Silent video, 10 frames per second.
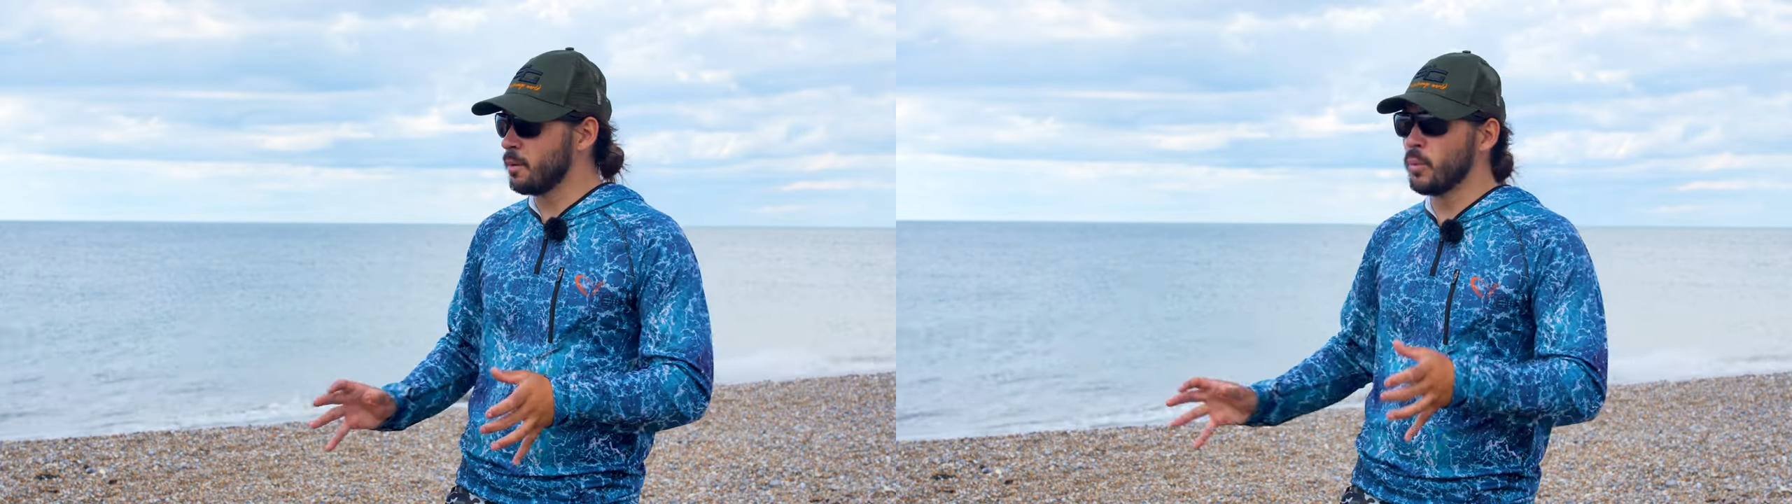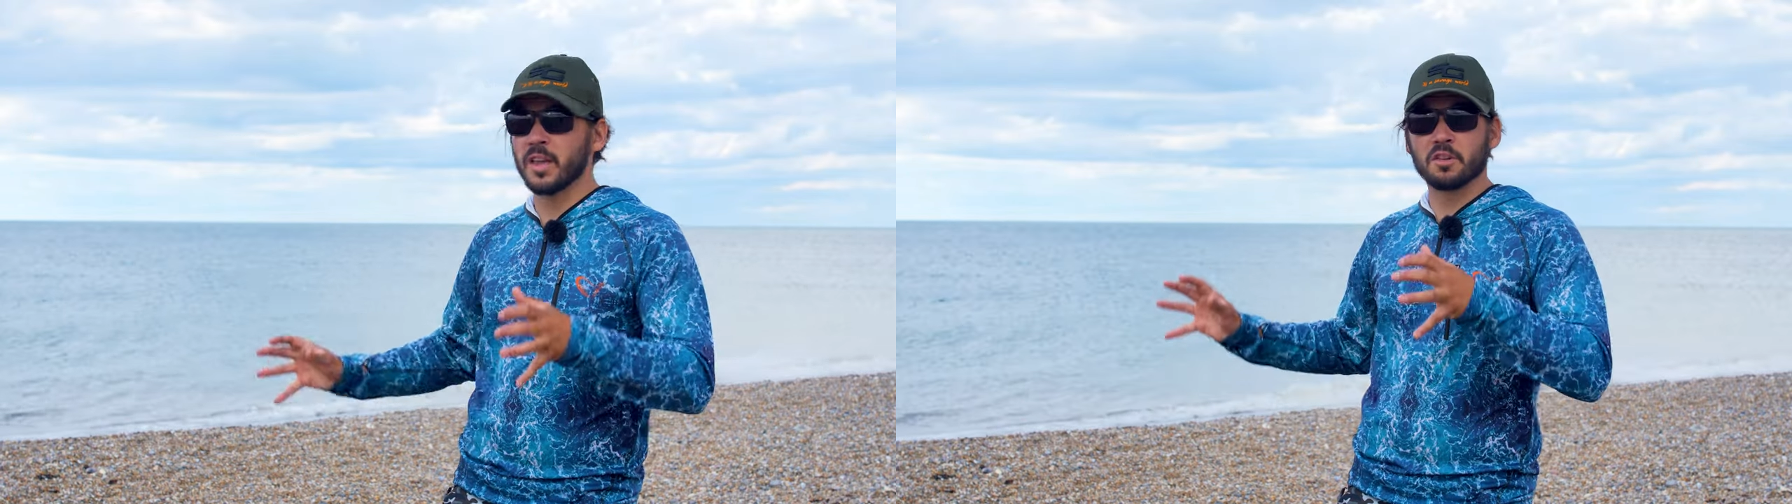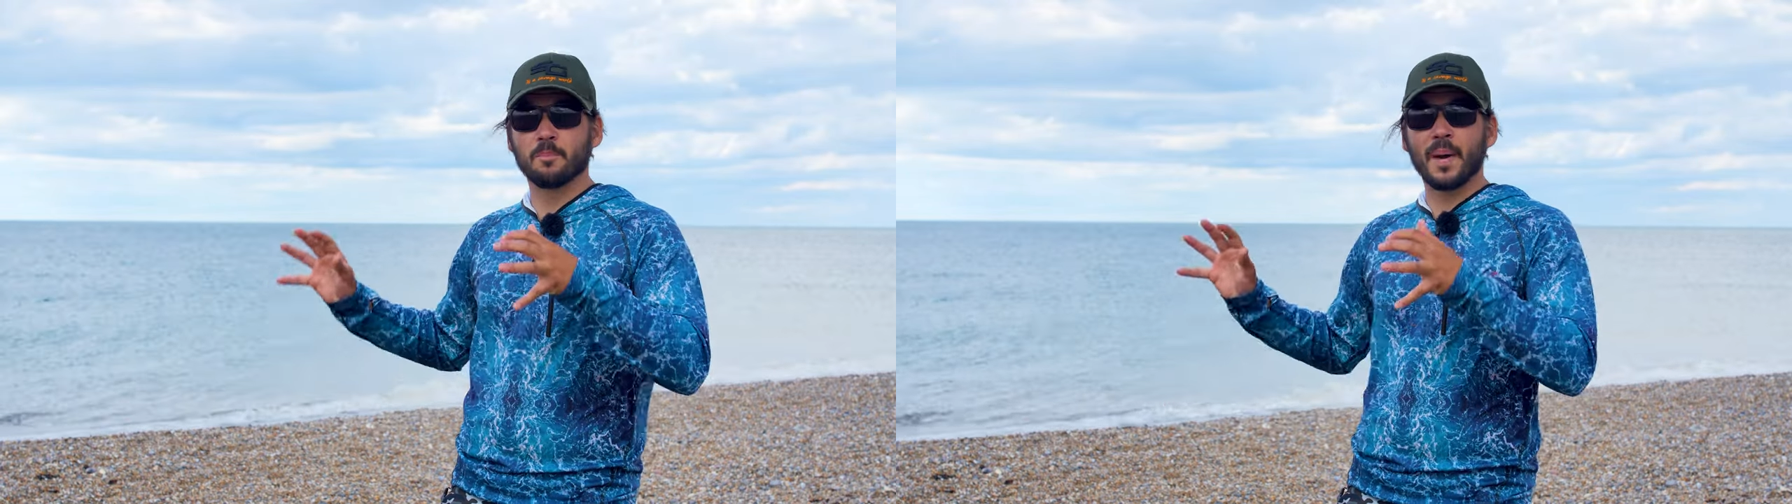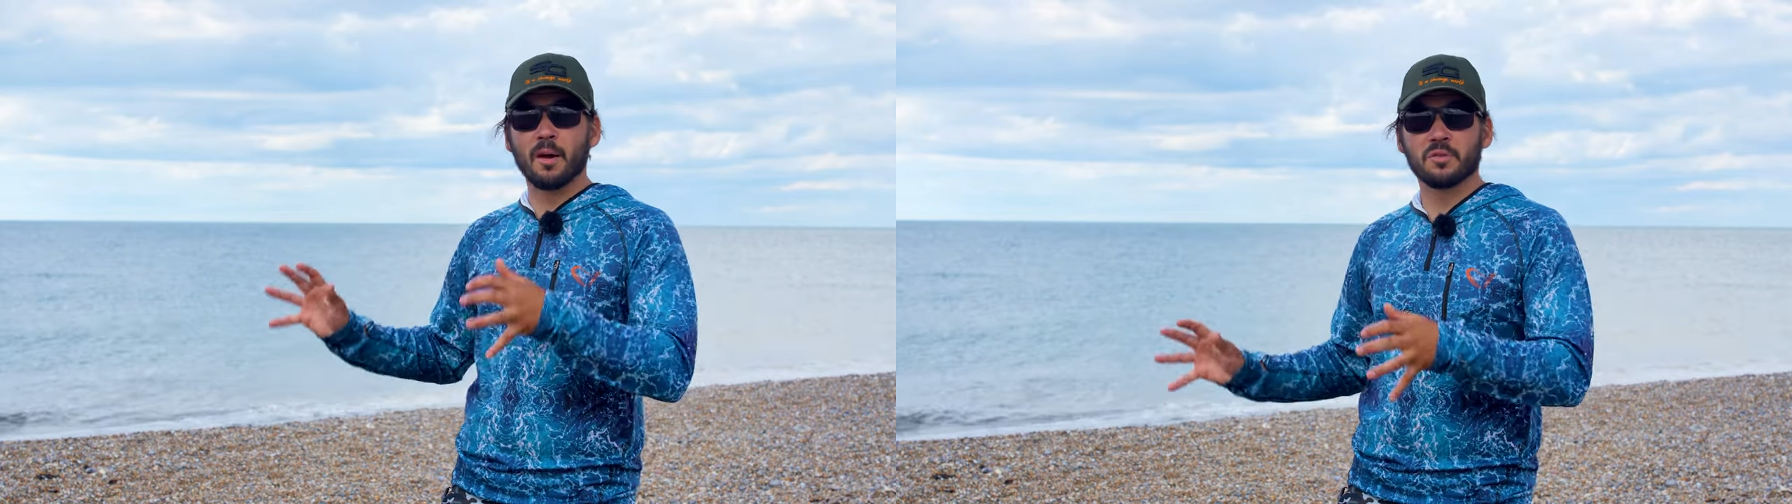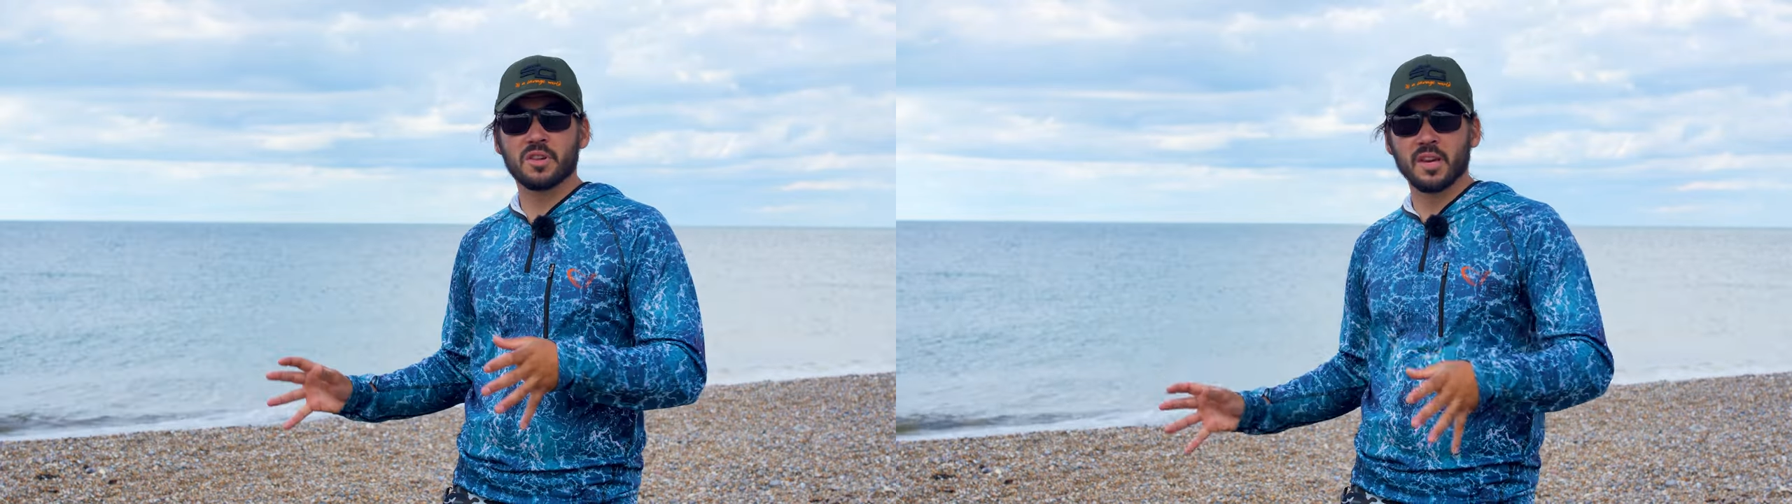And when it's
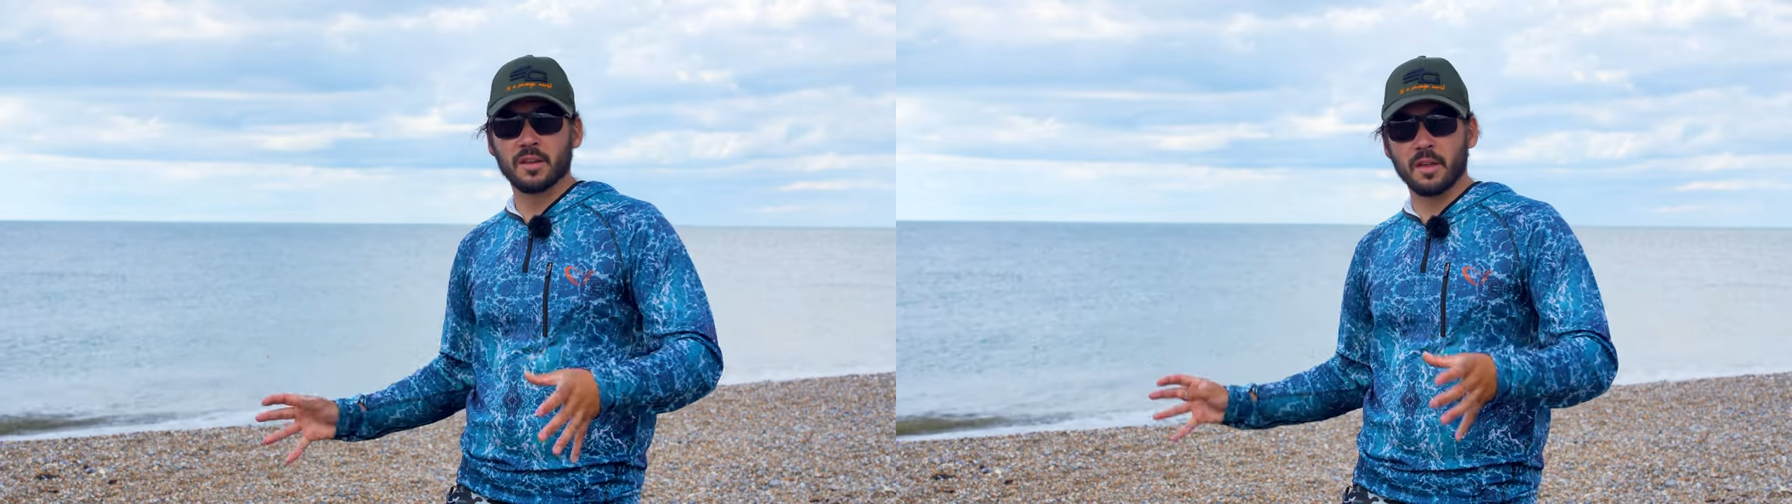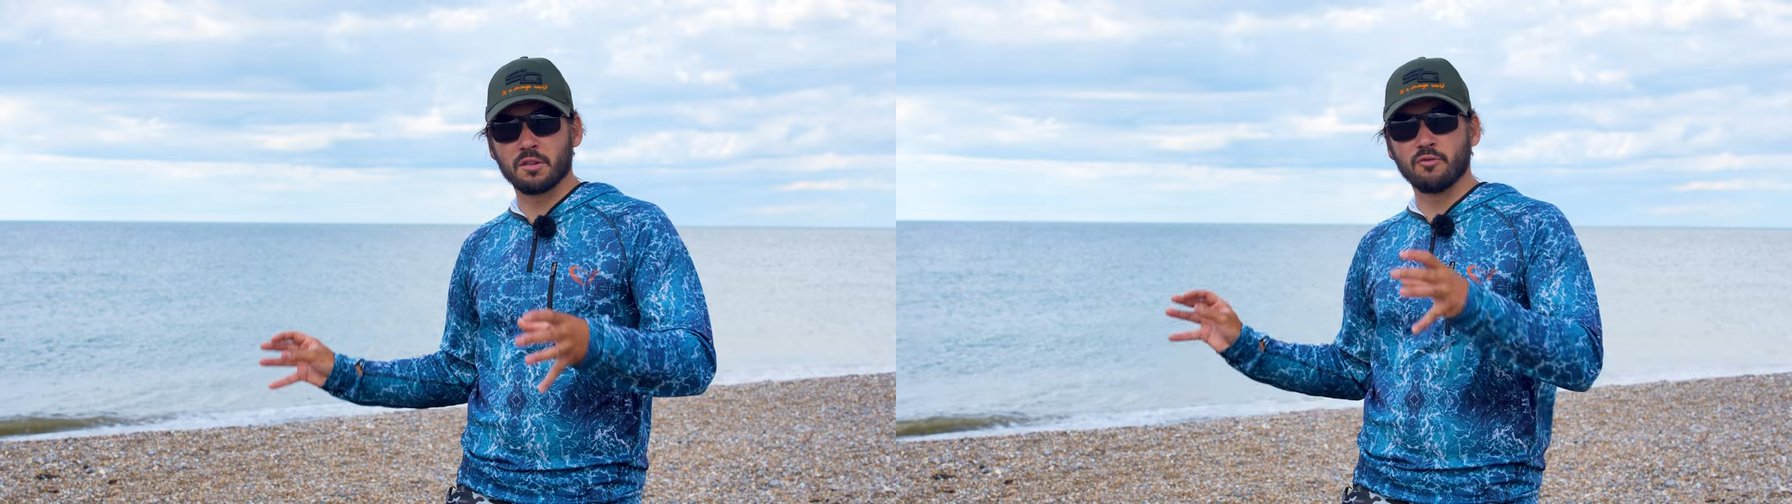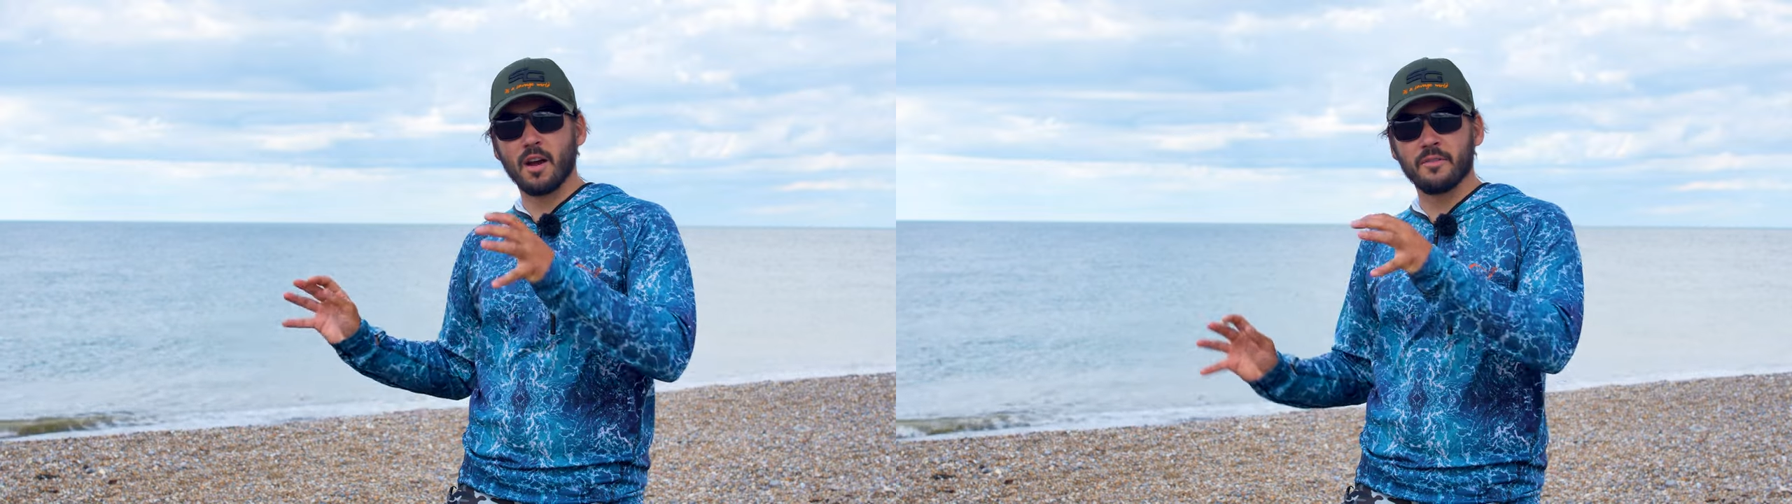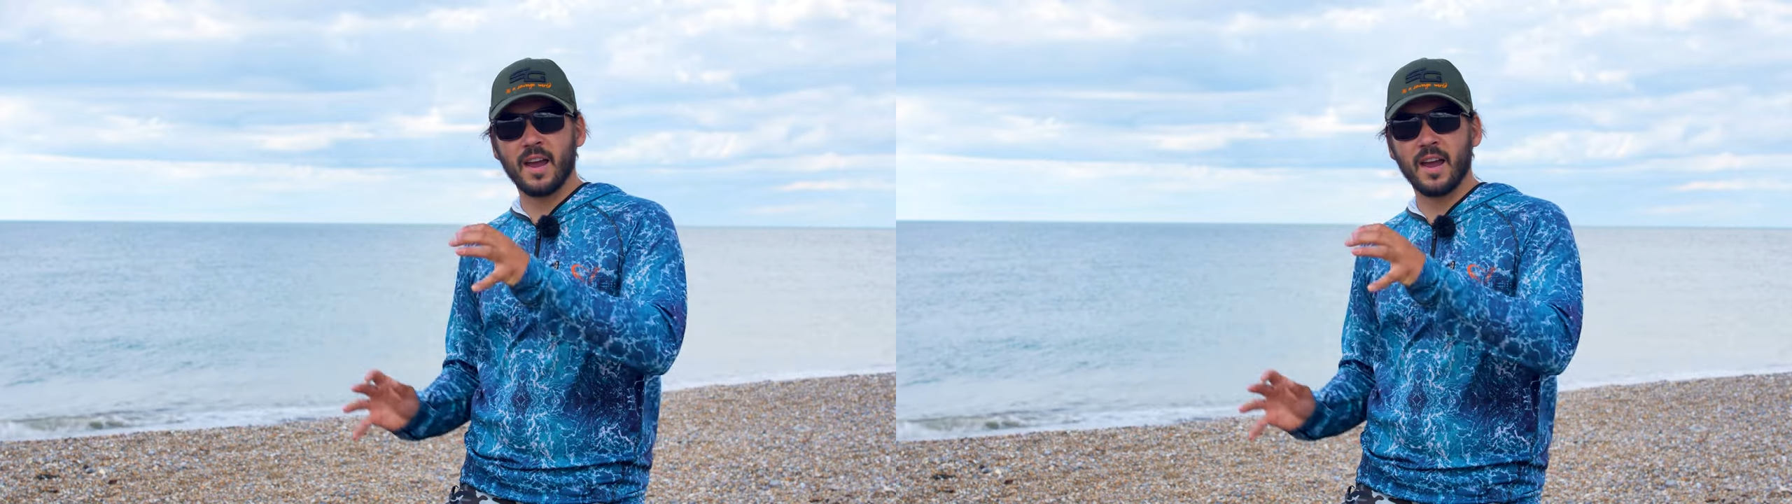bouncing and there's rough